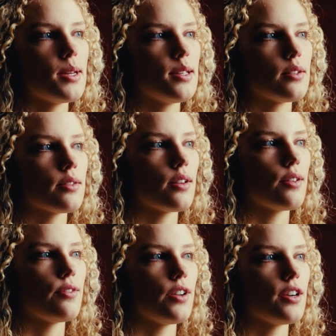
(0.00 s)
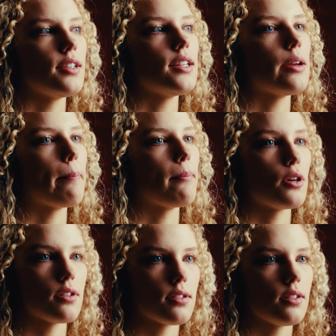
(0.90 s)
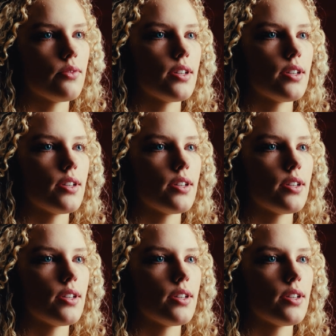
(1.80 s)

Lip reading: is a very immersive